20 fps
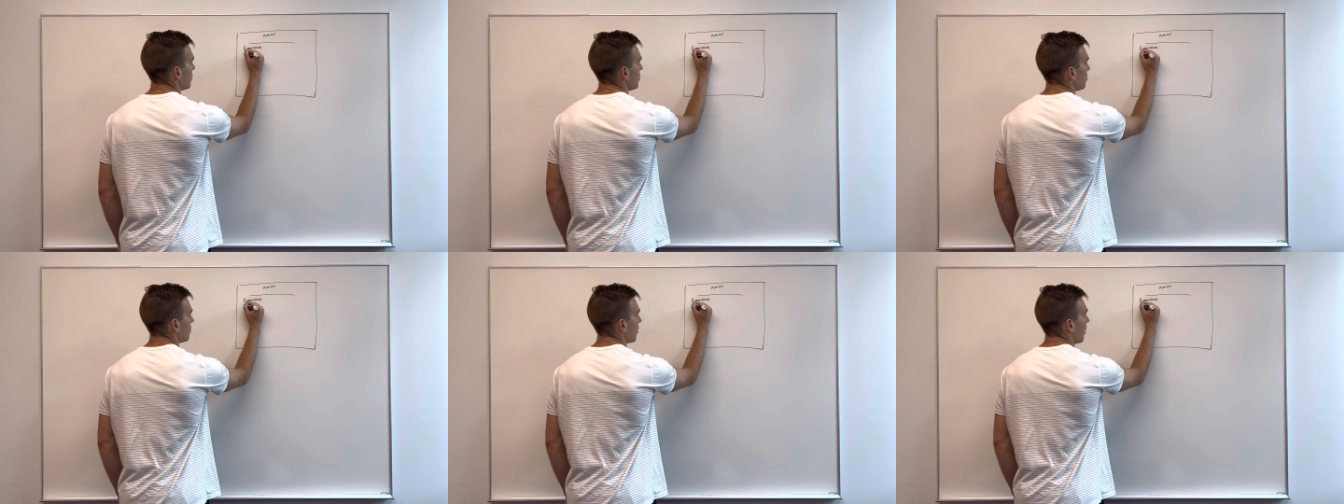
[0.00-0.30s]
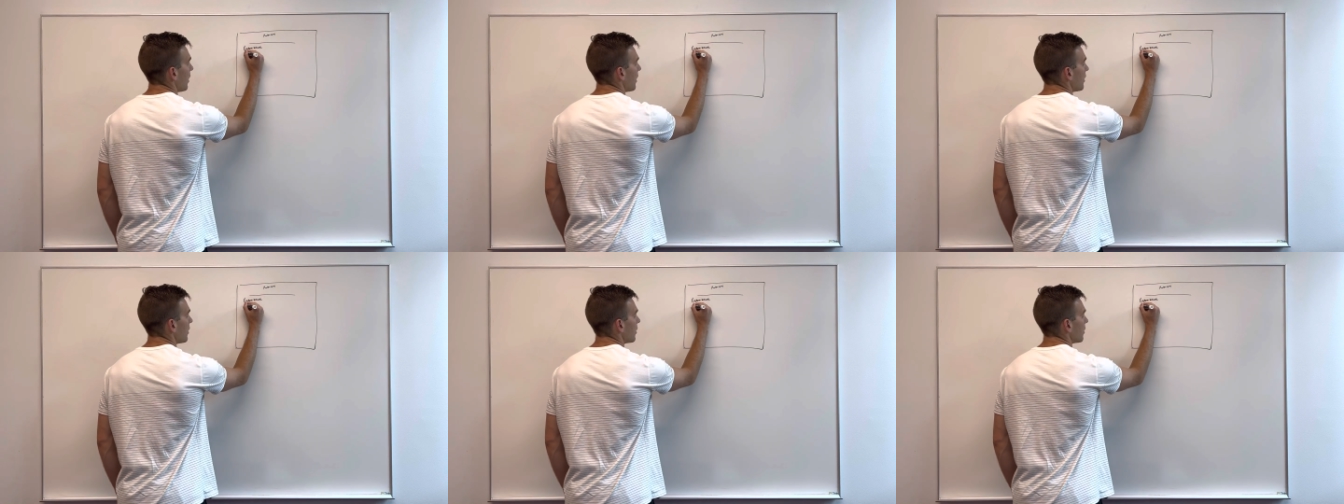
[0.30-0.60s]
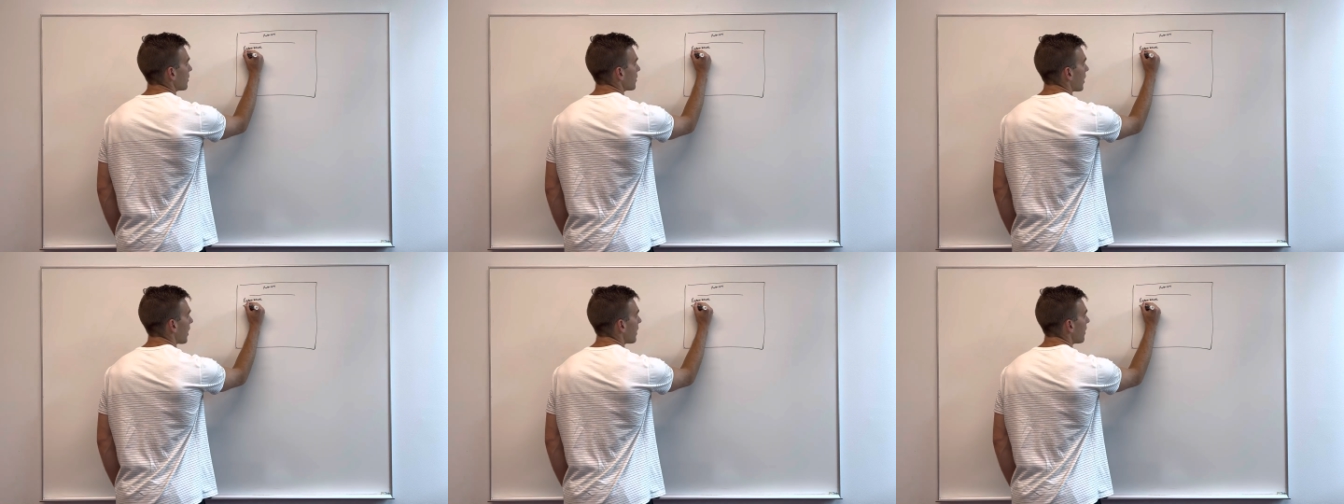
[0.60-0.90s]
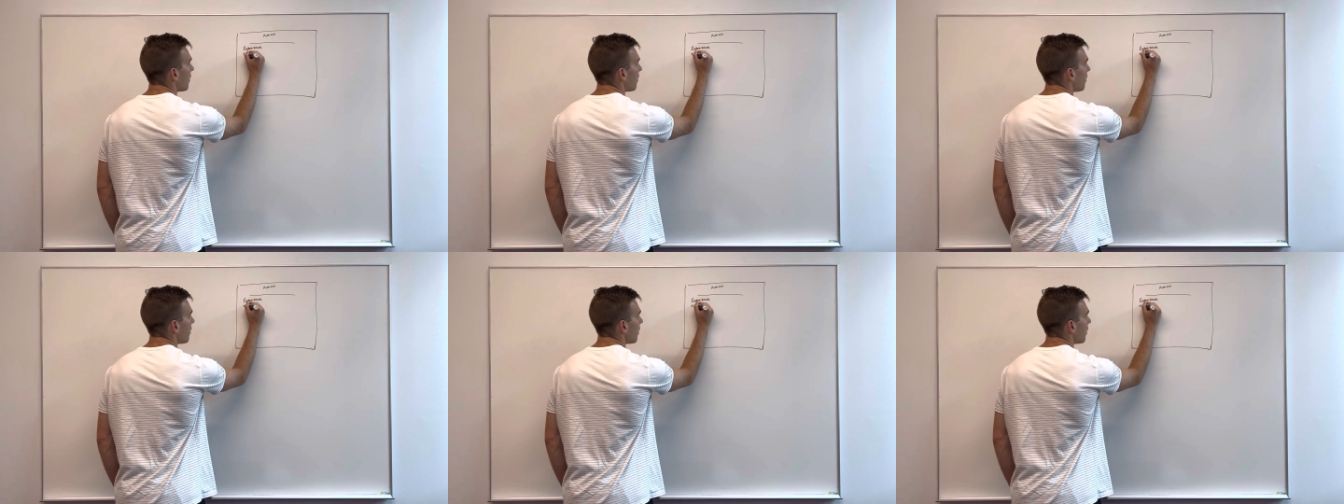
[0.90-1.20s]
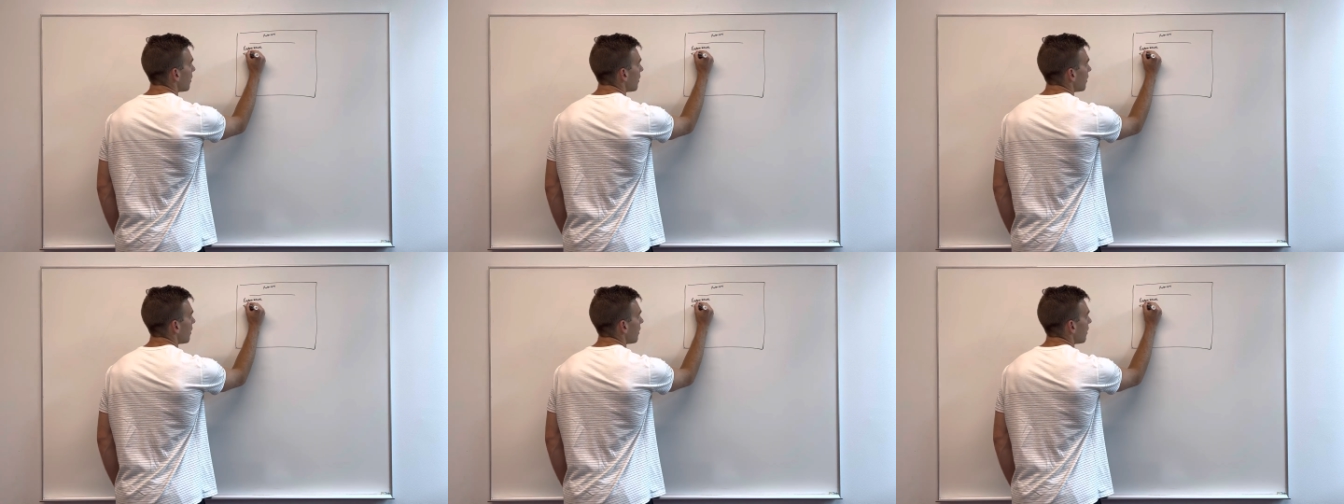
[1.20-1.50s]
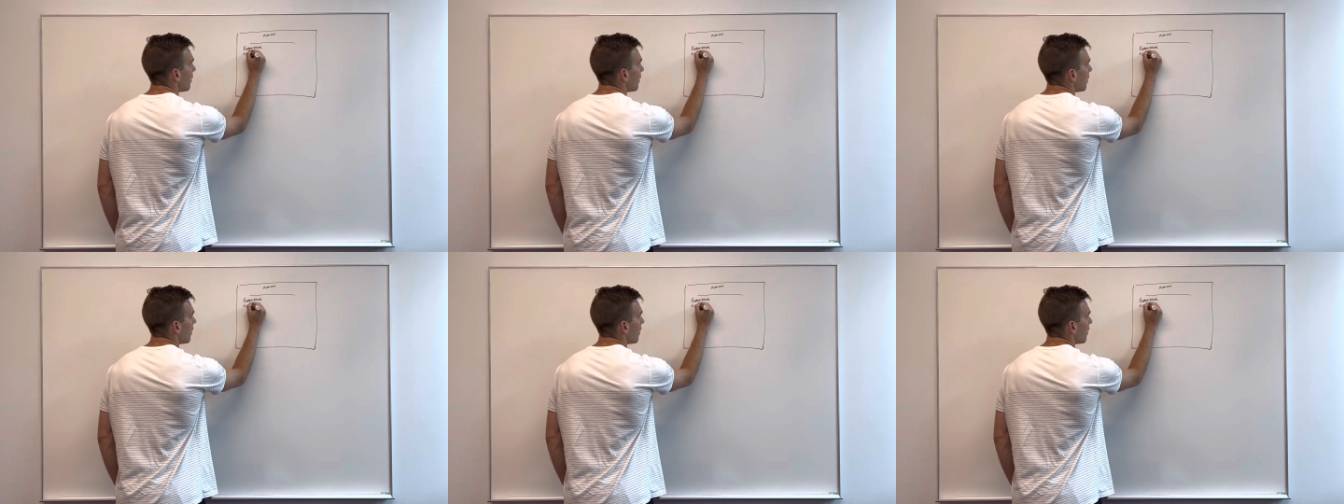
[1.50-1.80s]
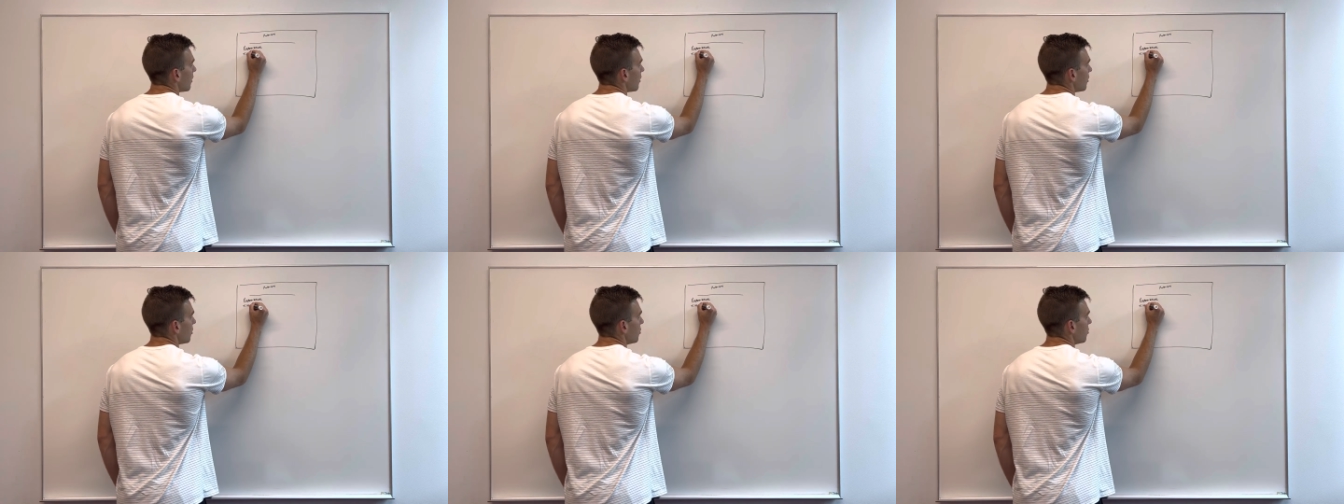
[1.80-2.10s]
You write your title,
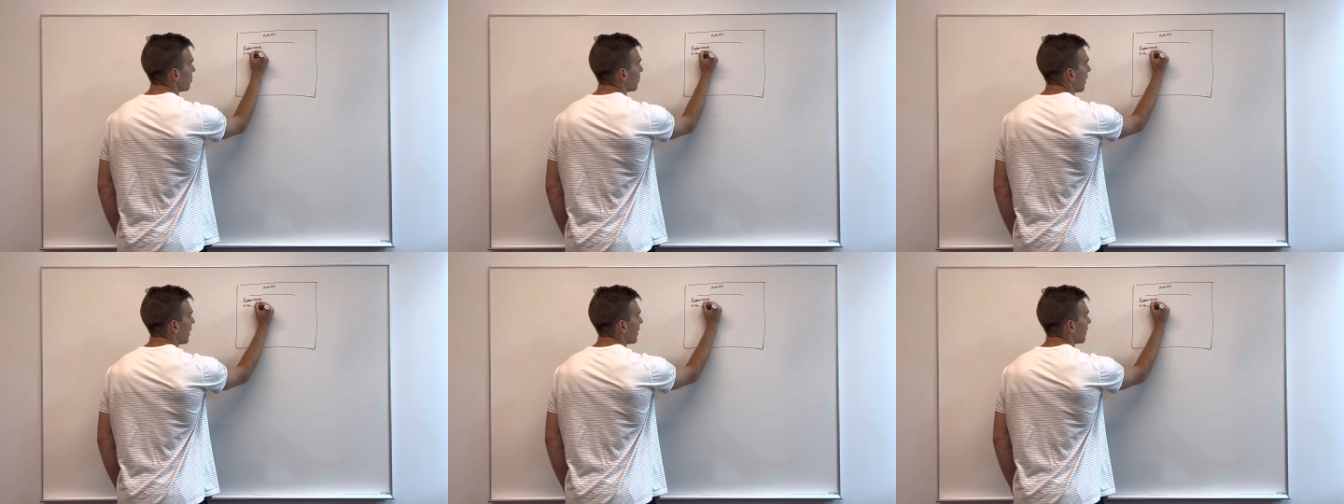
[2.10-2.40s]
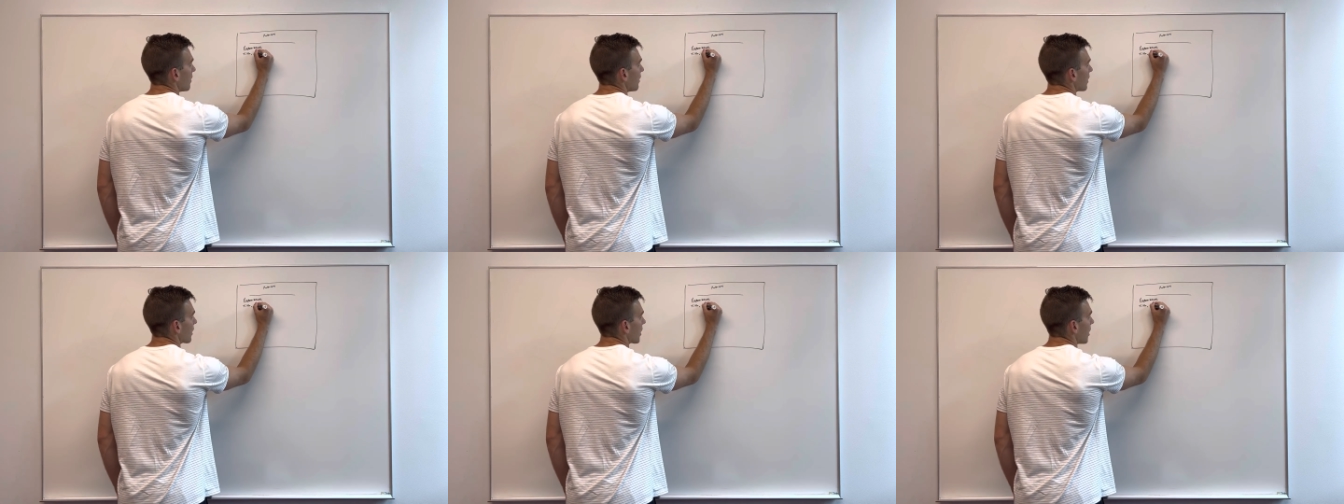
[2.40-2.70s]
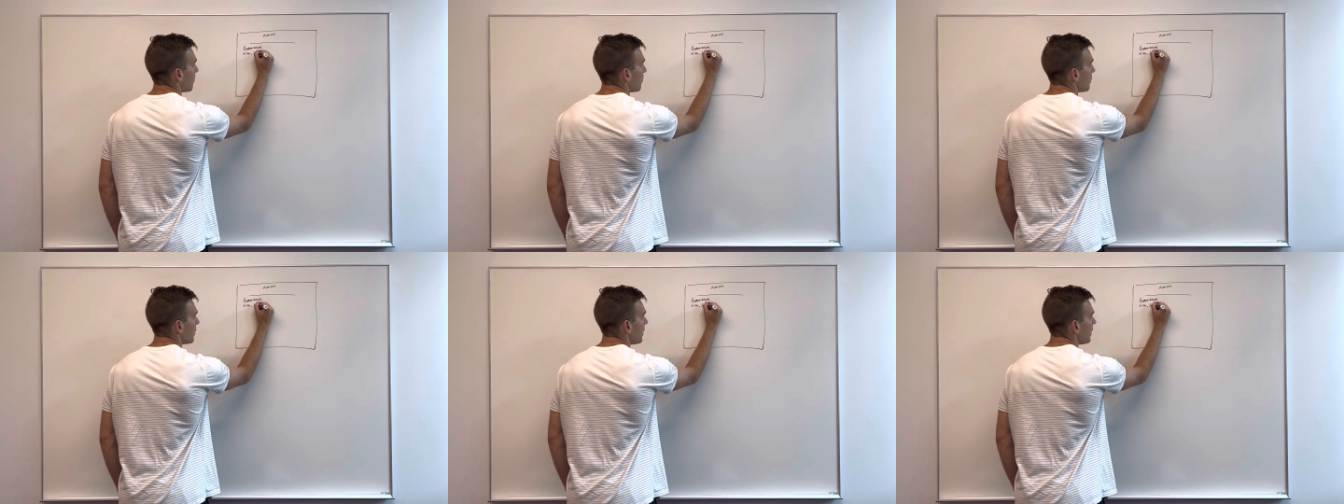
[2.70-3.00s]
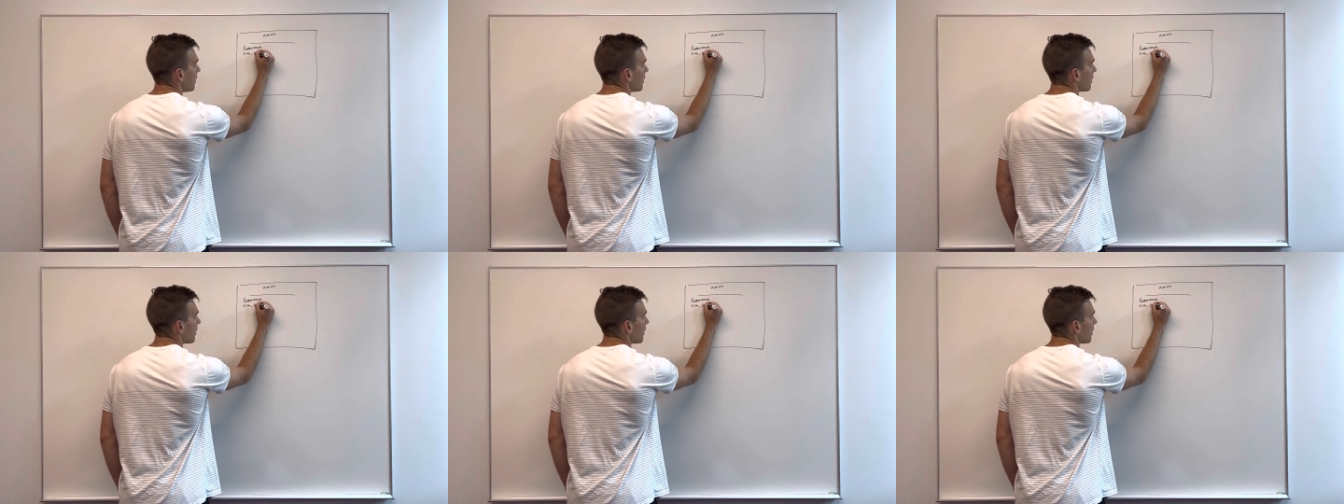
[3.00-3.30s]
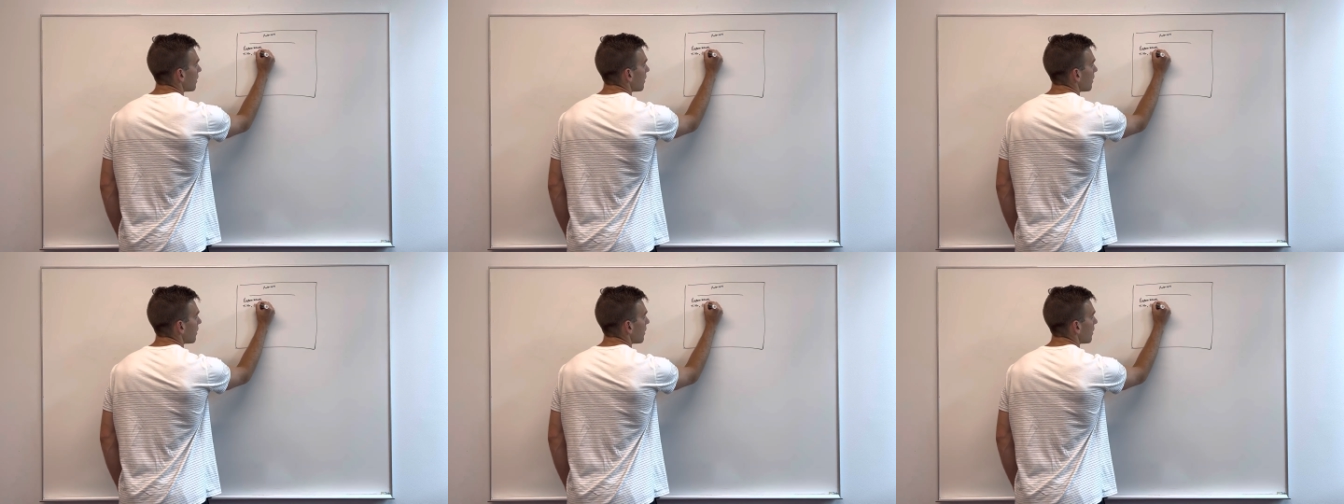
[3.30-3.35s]
you write the company,